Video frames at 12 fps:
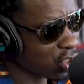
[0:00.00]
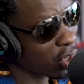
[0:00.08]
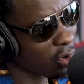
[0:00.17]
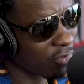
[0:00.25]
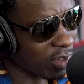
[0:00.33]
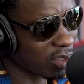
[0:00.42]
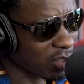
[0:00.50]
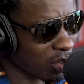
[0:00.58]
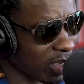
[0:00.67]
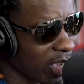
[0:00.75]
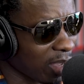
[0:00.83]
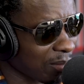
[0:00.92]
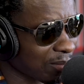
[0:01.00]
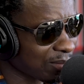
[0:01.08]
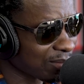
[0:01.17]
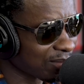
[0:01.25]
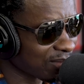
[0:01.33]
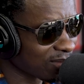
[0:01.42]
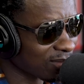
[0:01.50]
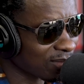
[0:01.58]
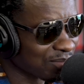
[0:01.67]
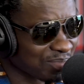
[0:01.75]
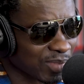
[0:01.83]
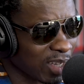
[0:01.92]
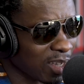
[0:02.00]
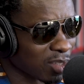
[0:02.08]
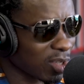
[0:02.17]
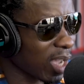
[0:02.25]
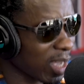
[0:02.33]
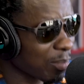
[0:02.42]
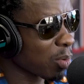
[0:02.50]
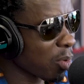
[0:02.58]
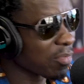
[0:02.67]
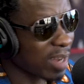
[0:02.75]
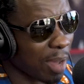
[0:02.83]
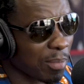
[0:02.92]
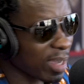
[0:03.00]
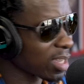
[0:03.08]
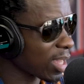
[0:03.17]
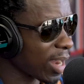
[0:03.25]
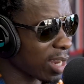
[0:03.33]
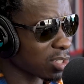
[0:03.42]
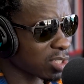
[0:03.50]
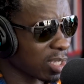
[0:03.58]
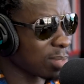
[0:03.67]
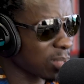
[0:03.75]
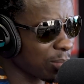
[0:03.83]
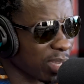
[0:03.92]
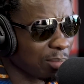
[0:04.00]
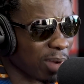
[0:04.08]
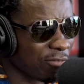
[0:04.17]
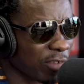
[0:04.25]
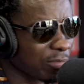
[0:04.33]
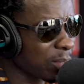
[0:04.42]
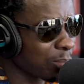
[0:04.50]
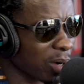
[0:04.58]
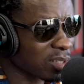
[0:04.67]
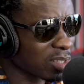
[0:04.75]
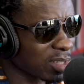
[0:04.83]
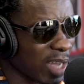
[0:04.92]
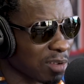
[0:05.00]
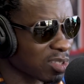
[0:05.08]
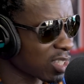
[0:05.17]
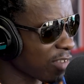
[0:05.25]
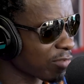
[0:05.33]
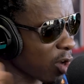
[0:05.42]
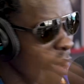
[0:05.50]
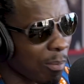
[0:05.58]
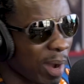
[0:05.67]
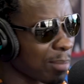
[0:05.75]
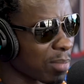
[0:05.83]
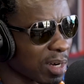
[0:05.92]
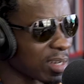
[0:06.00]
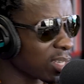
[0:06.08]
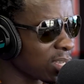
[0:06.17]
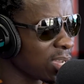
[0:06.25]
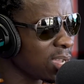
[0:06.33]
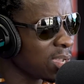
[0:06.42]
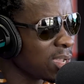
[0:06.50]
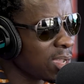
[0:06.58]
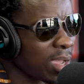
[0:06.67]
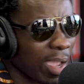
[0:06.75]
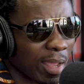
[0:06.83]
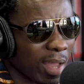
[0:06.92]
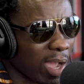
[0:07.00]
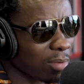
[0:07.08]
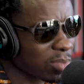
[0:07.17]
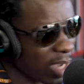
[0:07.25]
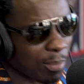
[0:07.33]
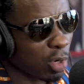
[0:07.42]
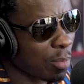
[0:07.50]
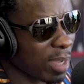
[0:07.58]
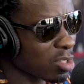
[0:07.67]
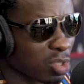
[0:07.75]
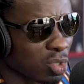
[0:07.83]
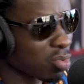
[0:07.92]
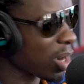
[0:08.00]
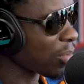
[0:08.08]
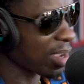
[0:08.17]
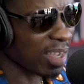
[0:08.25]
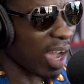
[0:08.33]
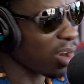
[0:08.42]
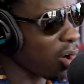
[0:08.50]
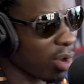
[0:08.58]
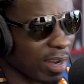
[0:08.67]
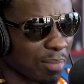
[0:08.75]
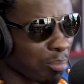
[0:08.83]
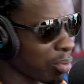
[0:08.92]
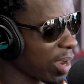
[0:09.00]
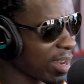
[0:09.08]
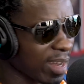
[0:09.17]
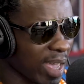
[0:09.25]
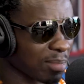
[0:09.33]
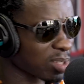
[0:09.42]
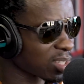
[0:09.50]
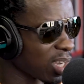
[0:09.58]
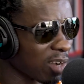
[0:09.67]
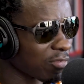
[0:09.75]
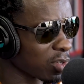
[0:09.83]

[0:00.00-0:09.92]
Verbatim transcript: children. Okay? you crazy as hell so I kept on moving. I'm making a lot of tips. I'm making about 50 bucks a day. I've saved all my money. And I time to go back to school. I went got all the brand name stuff.